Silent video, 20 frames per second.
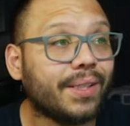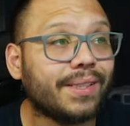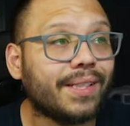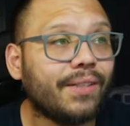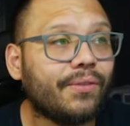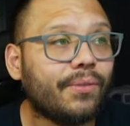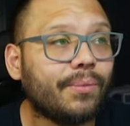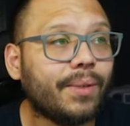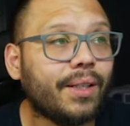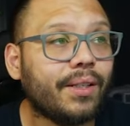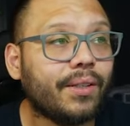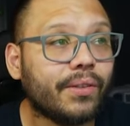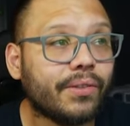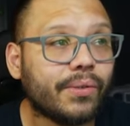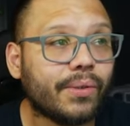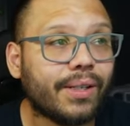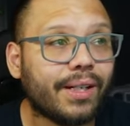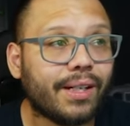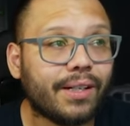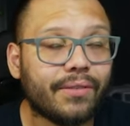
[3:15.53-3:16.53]
But aside from that, you
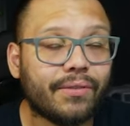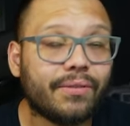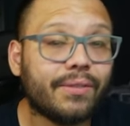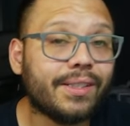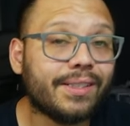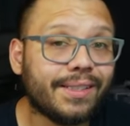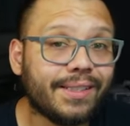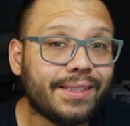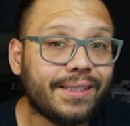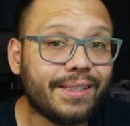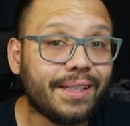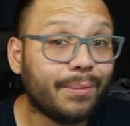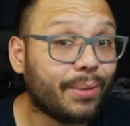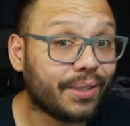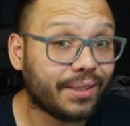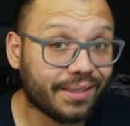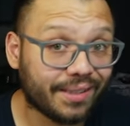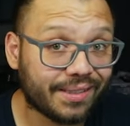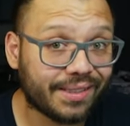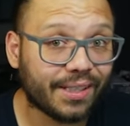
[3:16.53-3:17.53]
also have the CTA
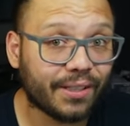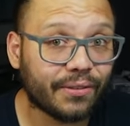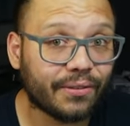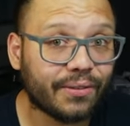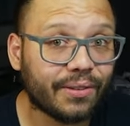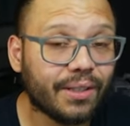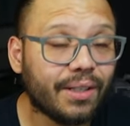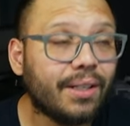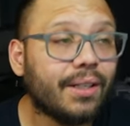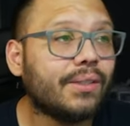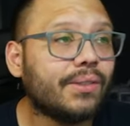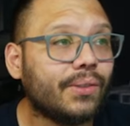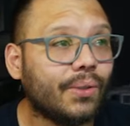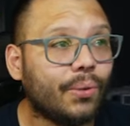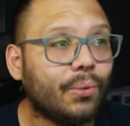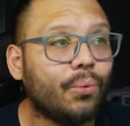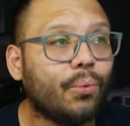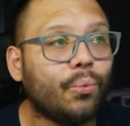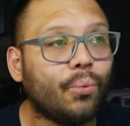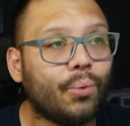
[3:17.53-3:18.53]
button itself. So
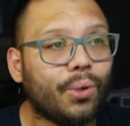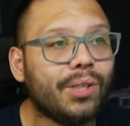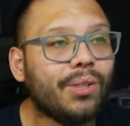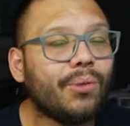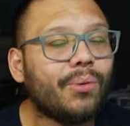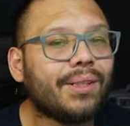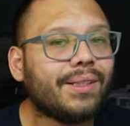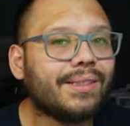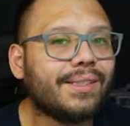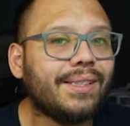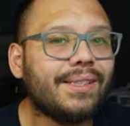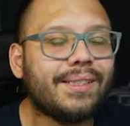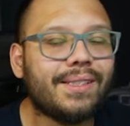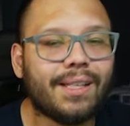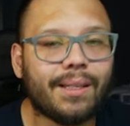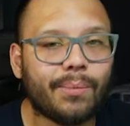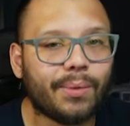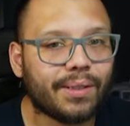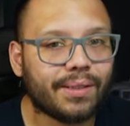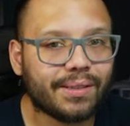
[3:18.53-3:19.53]
what do you want the
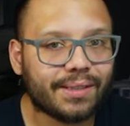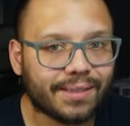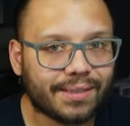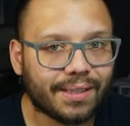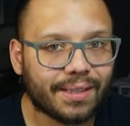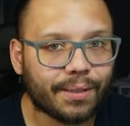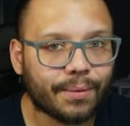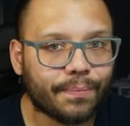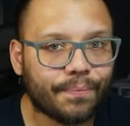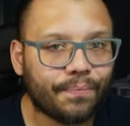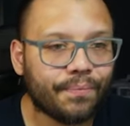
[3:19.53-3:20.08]
CTA button to say?